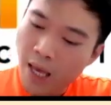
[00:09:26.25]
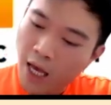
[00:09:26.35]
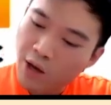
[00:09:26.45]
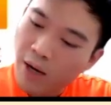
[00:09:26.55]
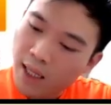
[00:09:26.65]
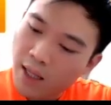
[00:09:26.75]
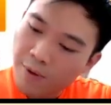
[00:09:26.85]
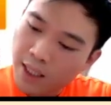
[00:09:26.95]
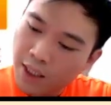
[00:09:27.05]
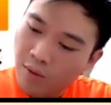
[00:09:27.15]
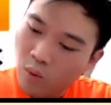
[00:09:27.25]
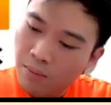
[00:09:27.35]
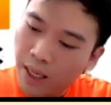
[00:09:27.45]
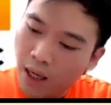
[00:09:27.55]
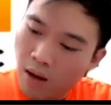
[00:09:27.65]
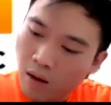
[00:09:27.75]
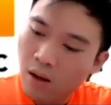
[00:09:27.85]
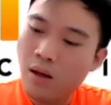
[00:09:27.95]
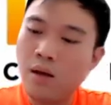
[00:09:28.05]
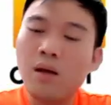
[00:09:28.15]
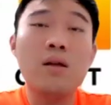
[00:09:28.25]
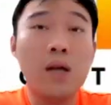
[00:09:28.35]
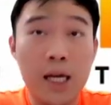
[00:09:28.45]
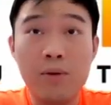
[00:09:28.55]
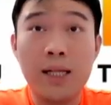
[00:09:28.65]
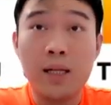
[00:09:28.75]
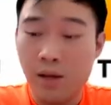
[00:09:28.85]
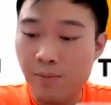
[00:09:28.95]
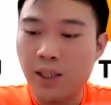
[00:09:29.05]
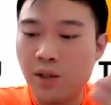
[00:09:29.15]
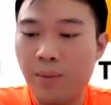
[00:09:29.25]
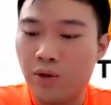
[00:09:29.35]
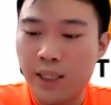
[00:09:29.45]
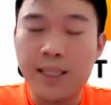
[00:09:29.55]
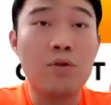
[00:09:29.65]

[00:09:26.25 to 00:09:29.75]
Accumulated depreciation will be also the same,